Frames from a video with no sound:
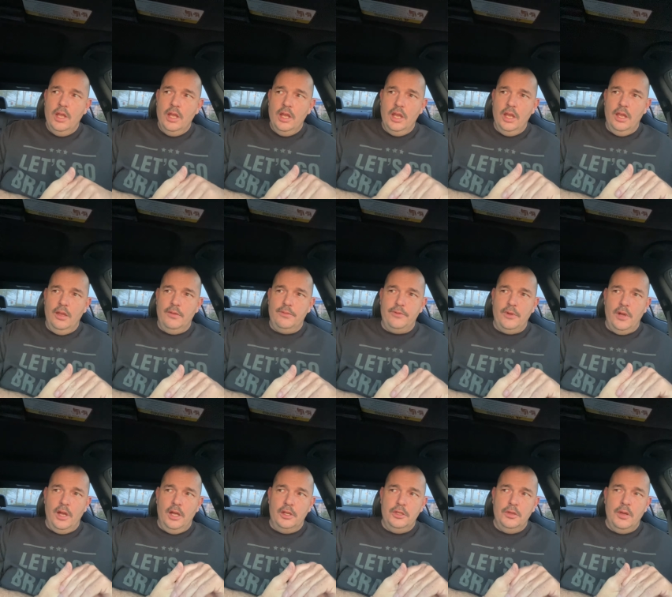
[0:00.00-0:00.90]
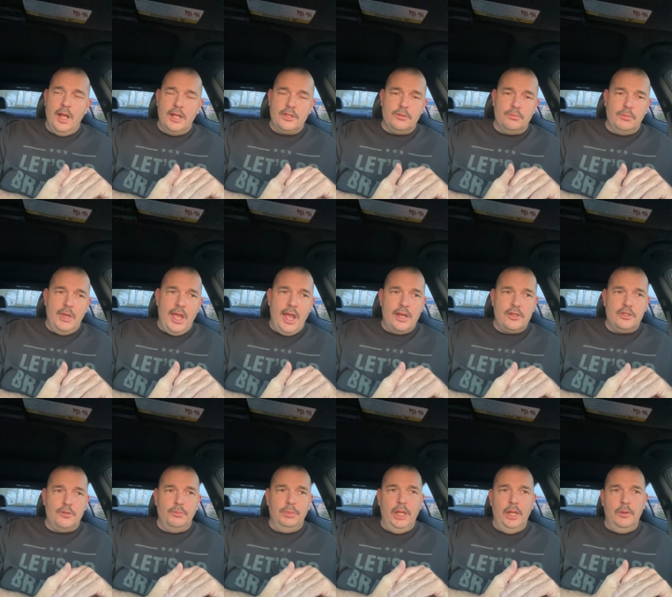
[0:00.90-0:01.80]
if uh, you got some cash
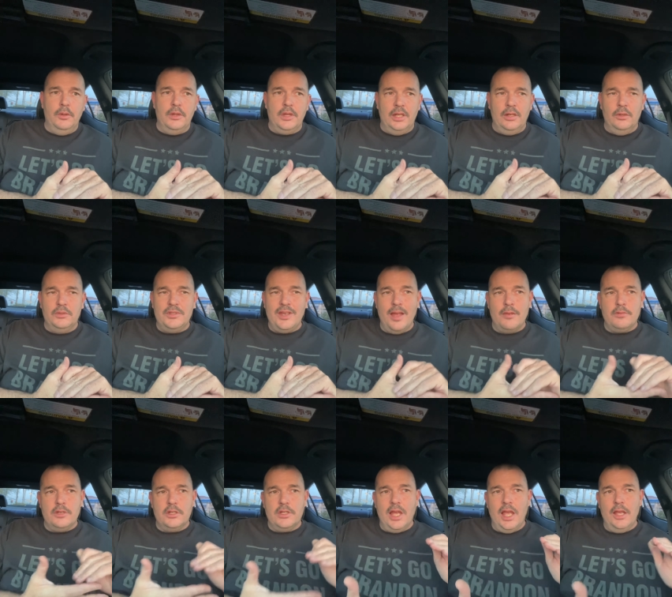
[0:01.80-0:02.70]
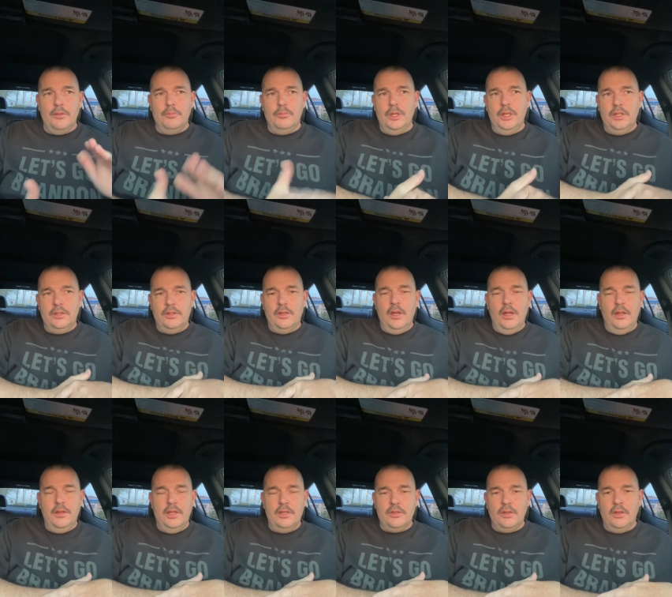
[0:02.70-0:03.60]
to play with. I know times are tight, but uh,
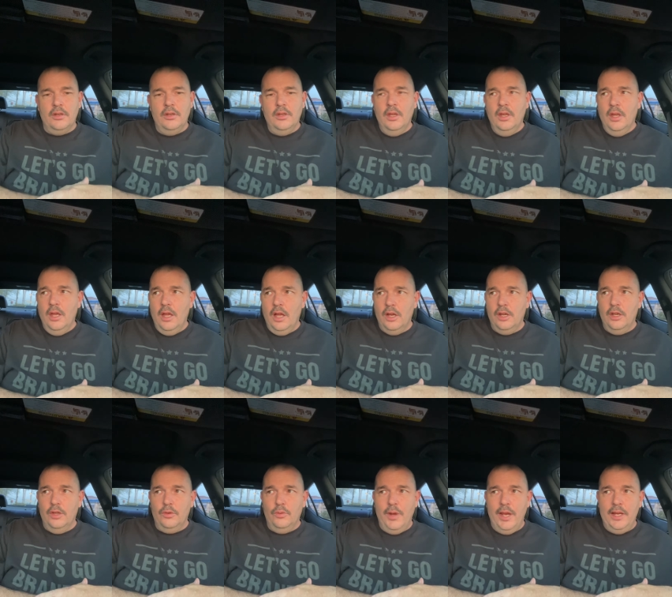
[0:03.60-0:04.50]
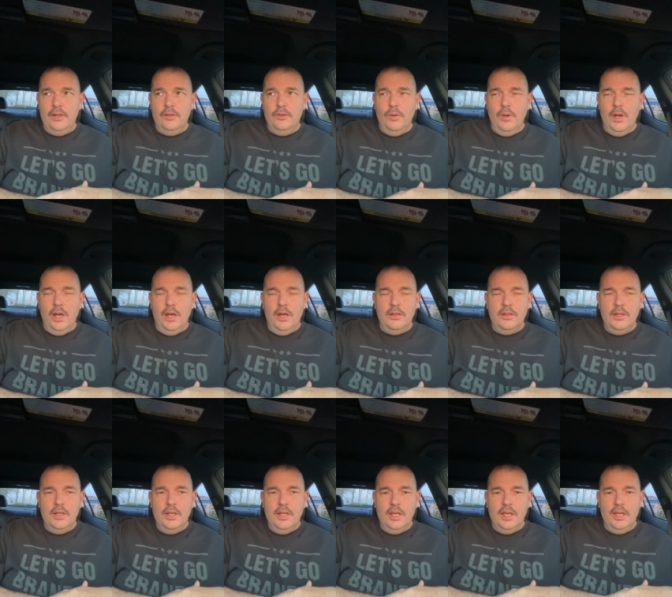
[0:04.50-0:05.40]
that's a, a good way to uh,
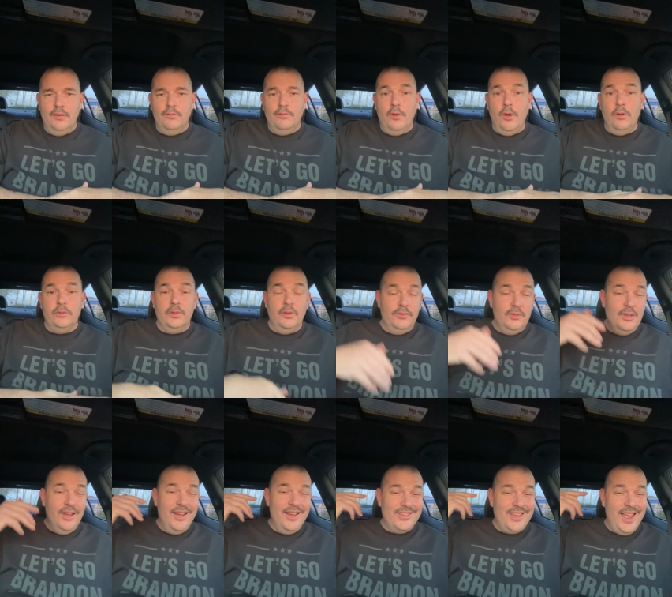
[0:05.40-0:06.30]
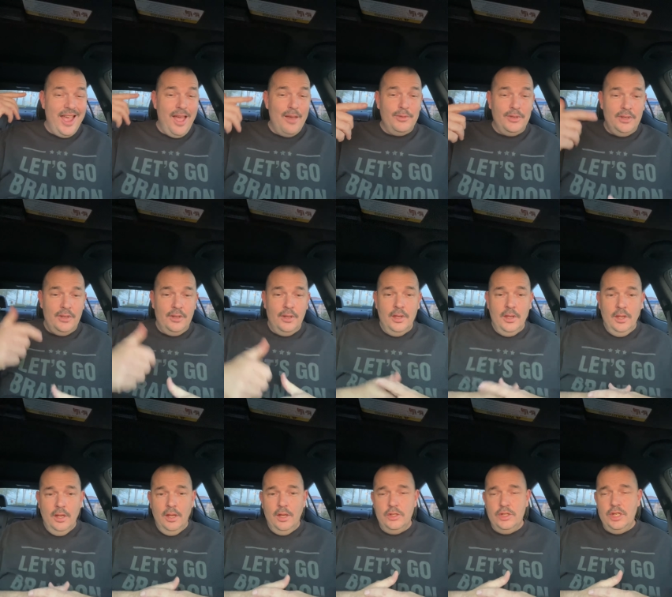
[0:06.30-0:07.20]
get involved. If you guys haven't
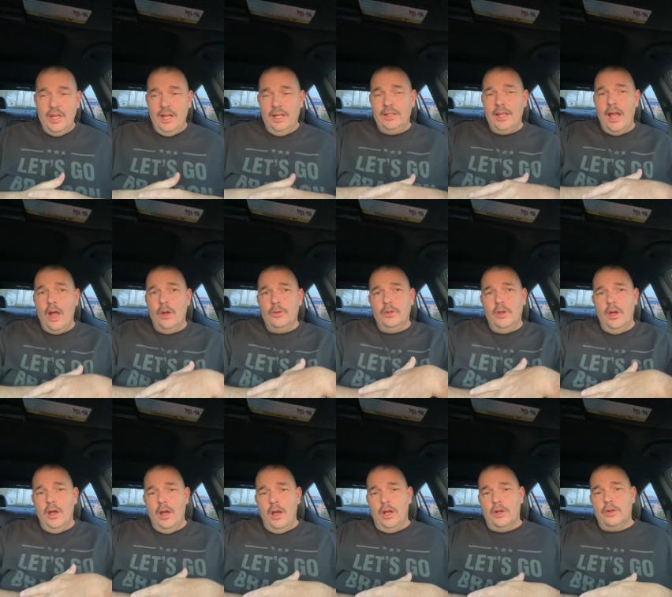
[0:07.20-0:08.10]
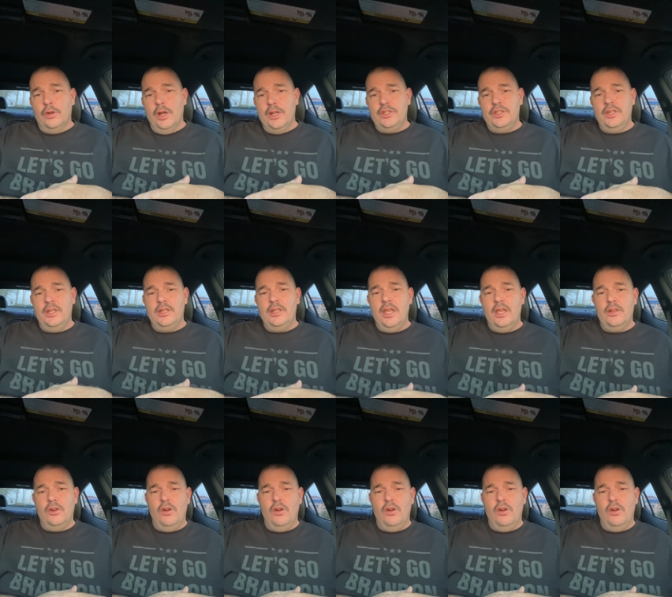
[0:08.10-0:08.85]
checked out Christian yet